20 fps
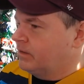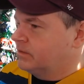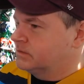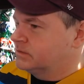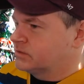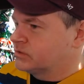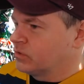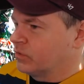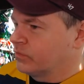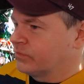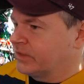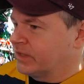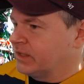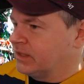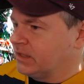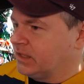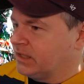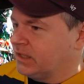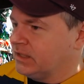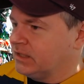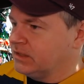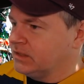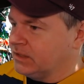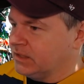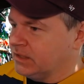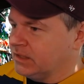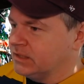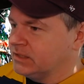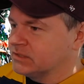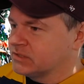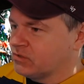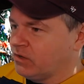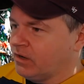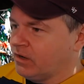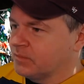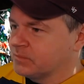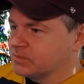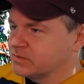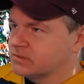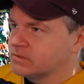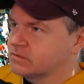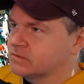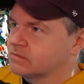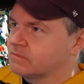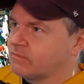so that he stops